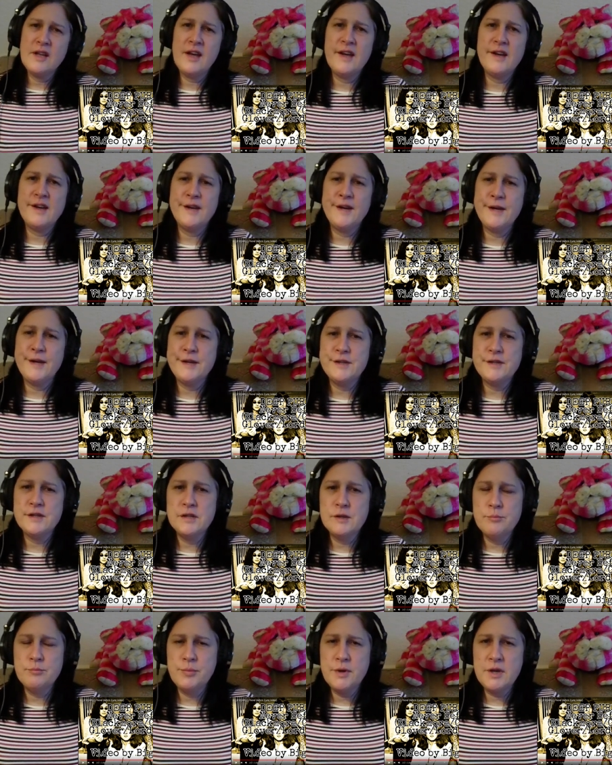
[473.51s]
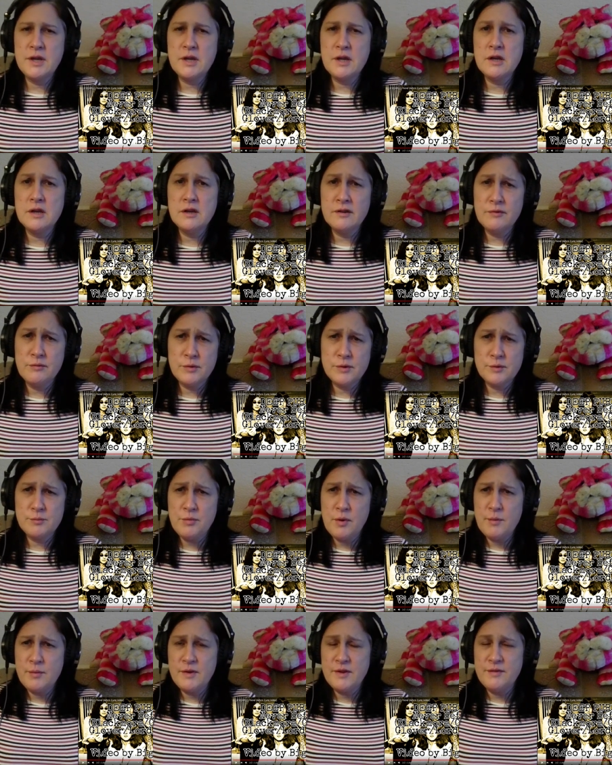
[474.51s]
and being in love was
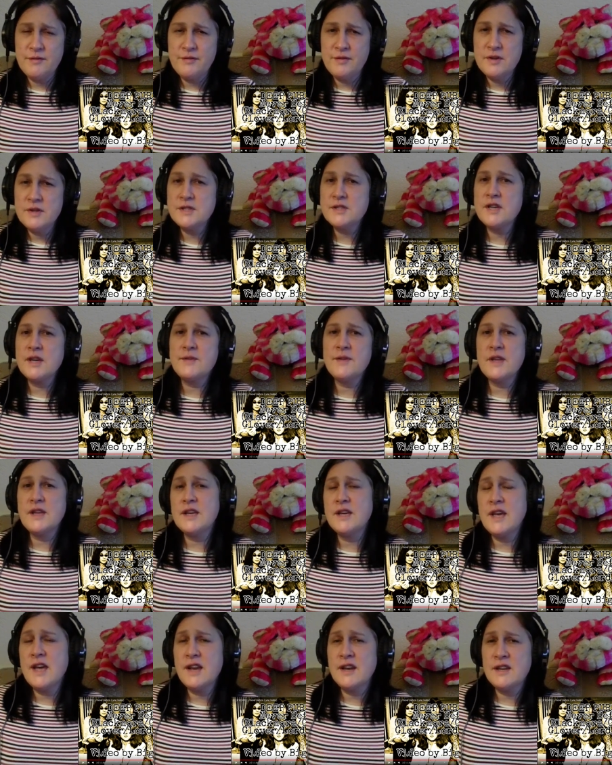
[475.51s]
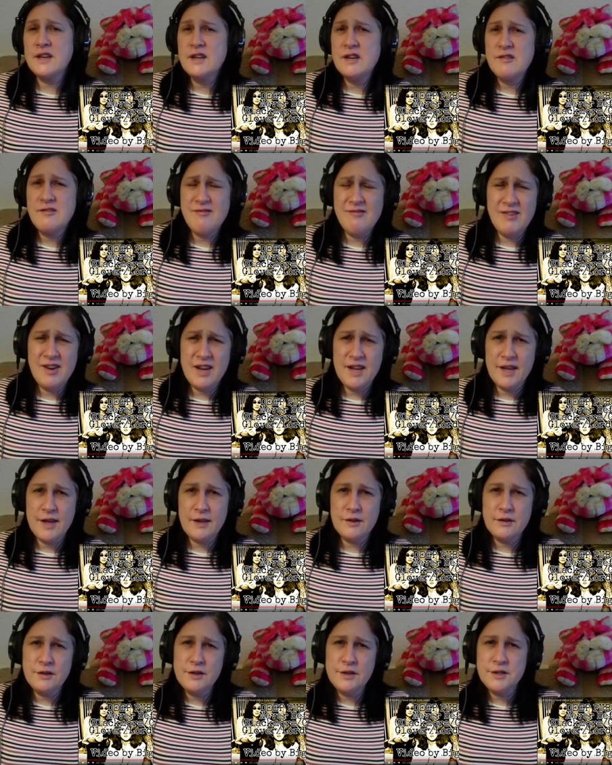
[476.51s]
probably the first time that you really get
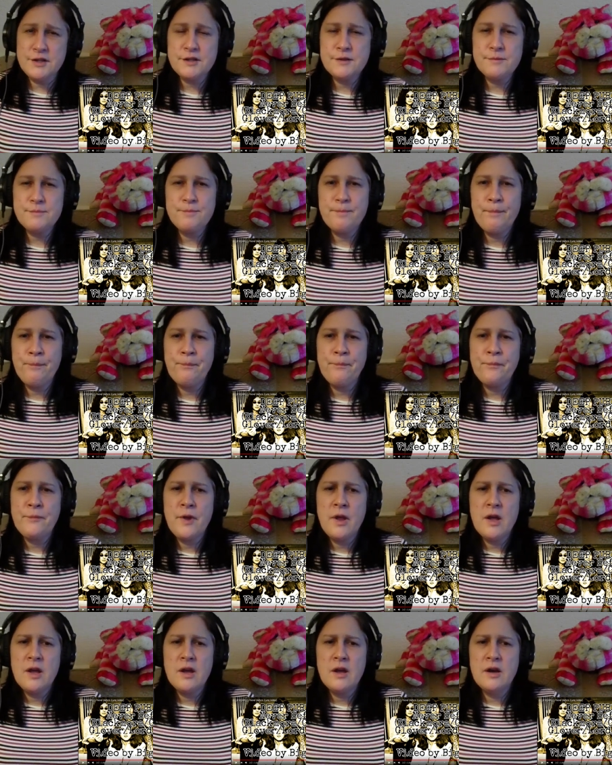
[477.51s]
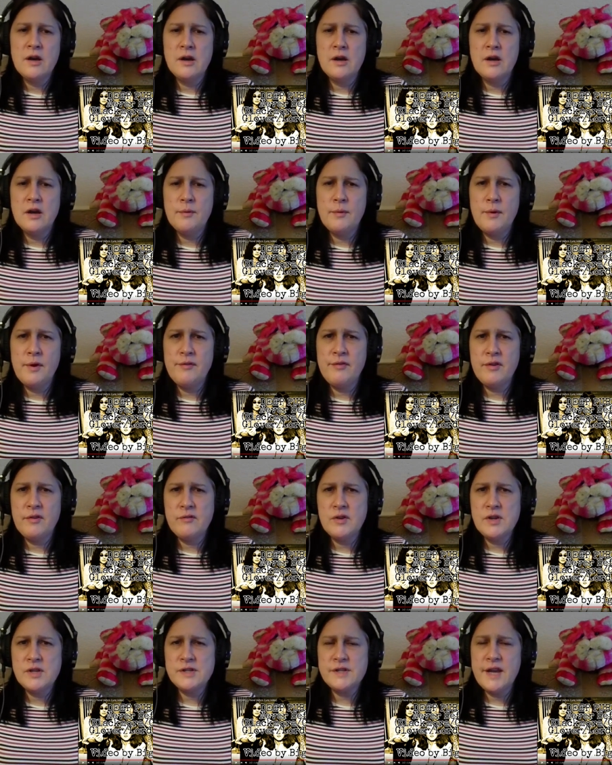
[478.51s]
hurt. I think
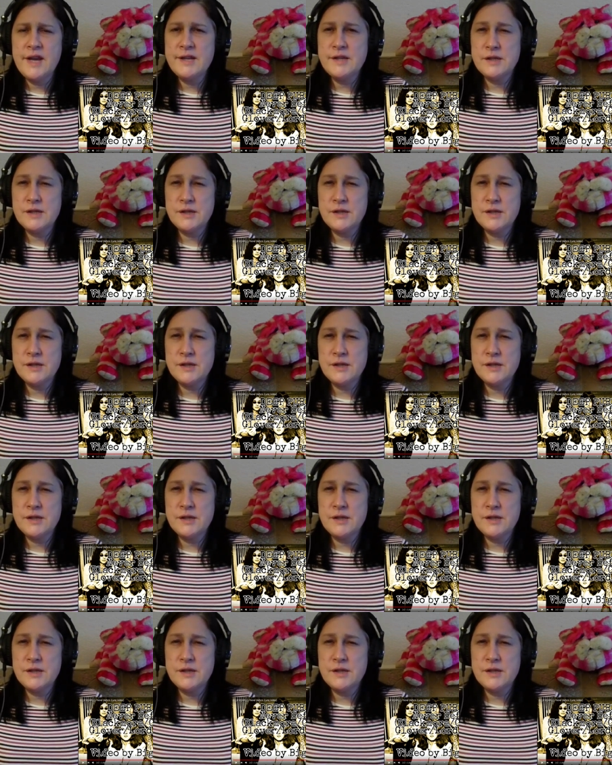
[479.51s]
these days there's